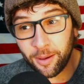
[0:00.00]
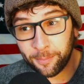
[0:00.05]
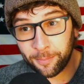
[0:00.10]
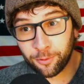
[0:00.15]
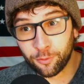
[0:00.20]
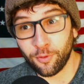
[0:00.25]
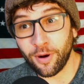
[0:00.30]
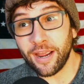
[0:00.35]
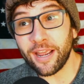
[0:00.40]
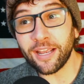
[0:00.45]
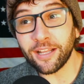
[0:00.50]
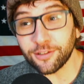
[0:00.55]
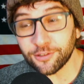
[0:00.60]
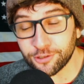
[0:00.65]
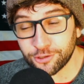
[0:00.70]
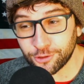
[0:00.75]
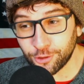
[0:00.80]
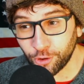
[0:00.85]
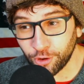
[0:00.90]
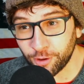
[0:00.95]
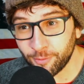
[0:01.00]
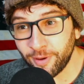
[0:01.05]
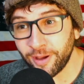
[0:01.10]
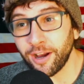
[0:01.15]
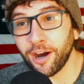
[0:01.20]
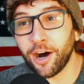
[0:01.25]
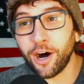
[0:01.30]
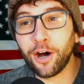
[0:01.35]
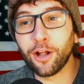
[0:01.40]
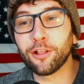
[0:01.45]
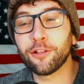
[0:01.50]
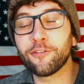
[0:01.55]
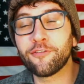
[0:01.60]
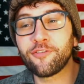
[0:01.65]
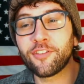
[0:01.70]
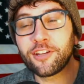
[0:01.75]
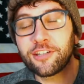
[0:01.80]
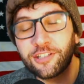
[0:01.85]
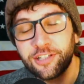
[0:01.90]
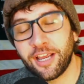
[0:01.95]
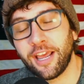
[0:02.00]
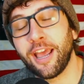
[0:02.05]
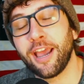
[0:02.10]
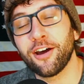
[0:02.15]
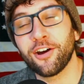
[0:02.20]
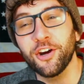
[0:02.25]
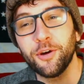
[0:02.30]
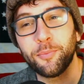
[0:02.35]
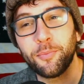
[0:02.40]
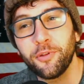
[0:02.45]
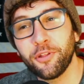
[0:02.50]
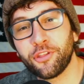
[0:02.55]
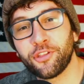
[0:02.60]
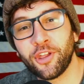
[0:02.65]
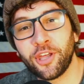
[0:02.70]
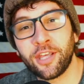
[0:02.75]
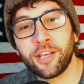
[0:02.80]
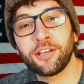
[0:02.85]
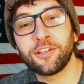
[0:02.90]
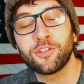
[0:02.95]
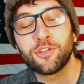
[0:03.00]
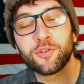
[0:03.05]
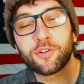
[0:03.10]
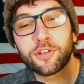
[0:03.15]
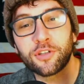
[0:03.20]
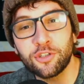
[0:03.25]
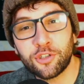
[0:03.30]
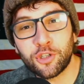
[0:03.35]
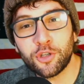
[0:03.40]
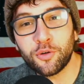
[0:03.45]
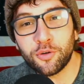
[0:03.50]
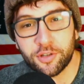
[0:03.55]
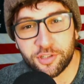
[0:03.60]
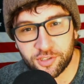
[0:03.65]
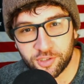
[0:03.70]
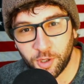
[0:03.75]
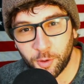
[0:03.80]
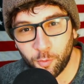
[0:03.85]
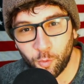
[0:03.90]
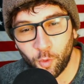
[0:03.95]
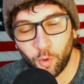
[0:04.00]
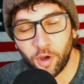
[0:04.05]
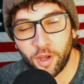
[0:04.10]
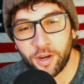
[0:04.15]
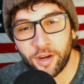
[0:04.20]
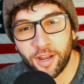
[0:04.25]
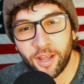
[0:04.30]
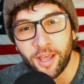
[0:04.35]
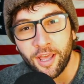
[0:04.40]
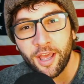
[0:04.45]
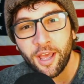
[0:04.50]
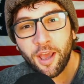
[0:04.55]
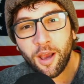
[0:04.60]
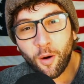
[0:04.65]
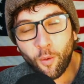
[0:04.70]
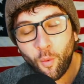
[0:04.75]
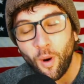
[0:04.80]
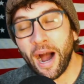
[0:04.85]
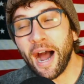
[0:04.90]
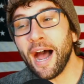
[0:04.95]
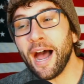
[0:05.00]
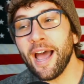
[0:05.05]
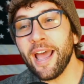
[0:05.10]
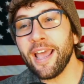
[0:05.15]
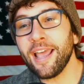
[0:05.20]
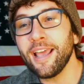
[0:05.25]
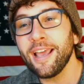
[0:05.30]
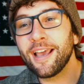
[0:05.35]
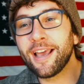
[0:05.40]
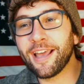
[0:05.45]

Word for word: brainstorming all of the terrible things you could do to someone. Why